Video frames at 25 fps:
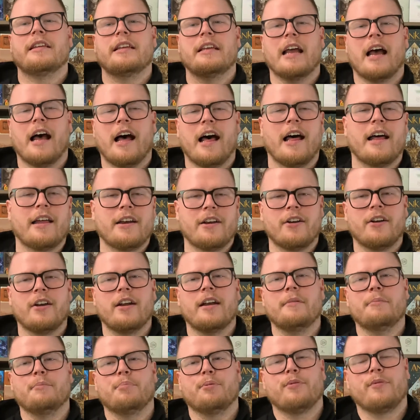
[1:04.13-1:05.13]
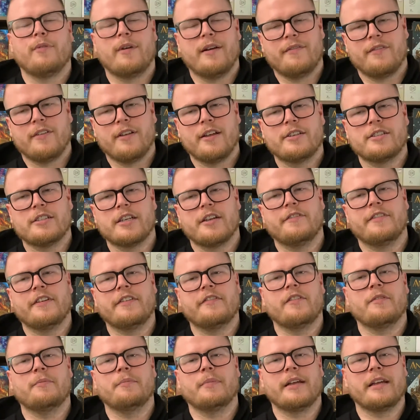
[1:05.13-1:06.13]
honor and privilege of
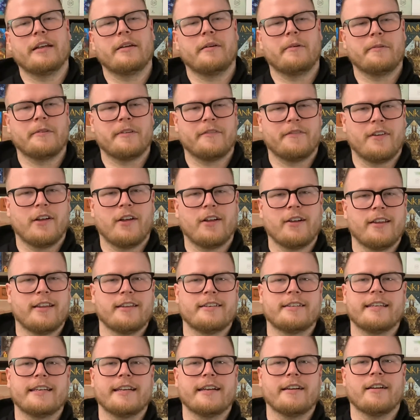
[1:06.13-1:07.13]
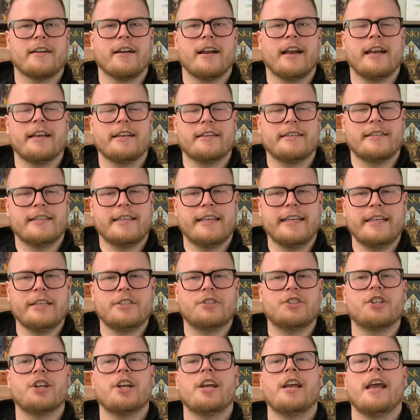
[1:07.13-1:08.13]
even being able to volunteer and
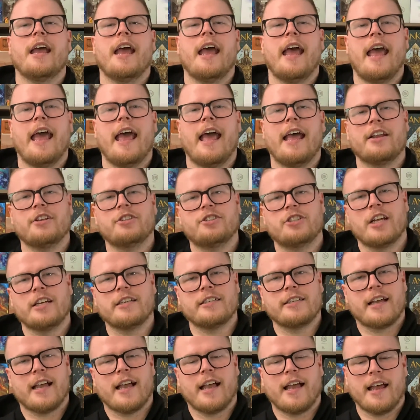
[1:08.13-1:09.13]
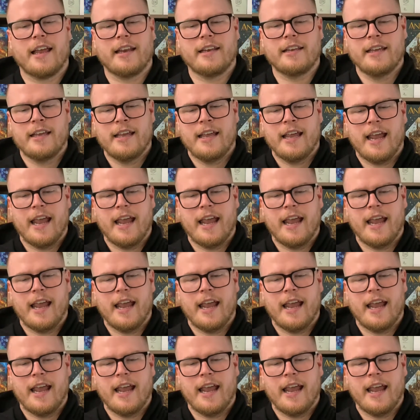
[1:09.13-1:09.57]
teach at Gen Con,